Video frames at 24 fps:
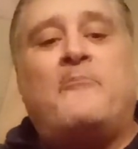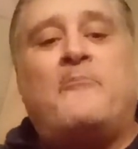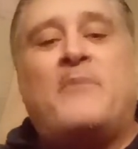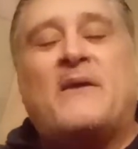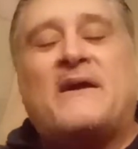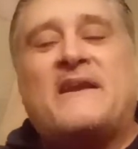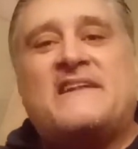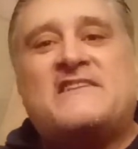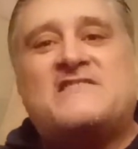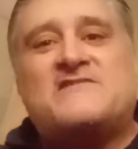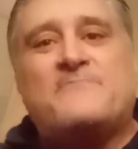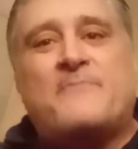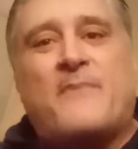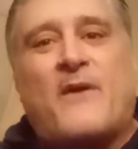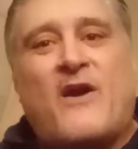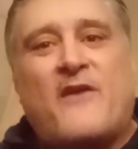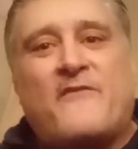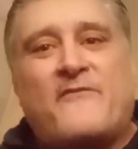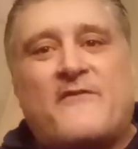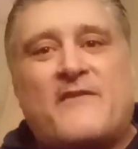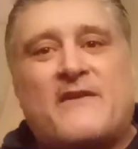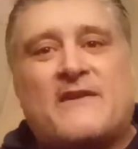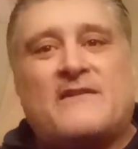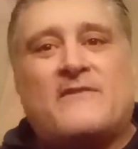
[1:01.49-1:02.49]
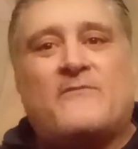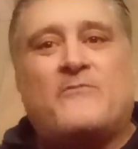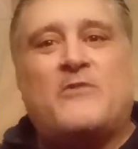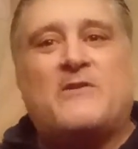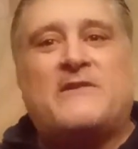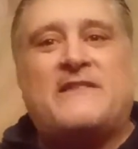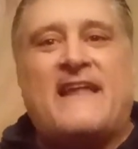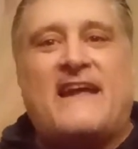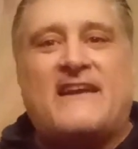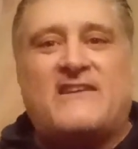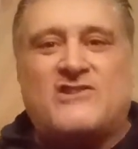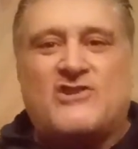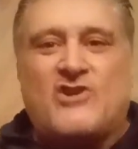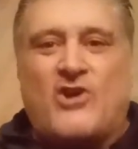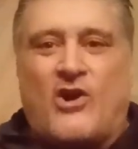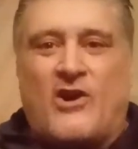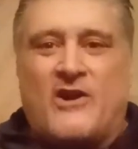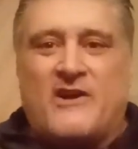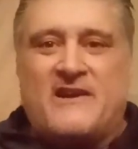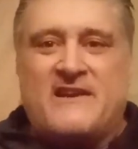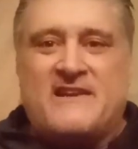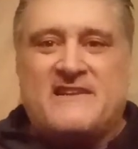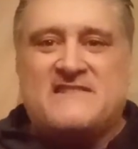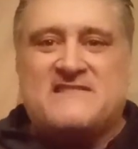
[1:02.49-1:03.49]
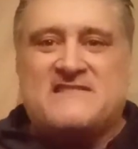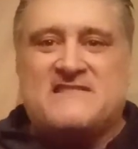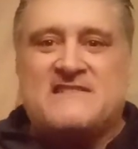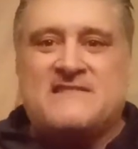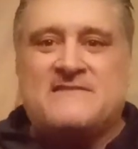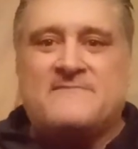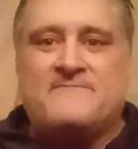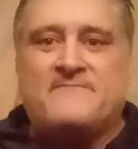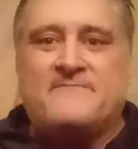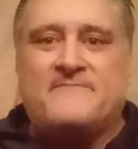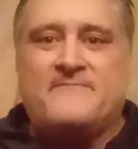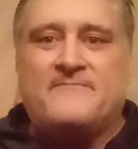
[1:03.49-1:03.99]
But it's perfect with that tartness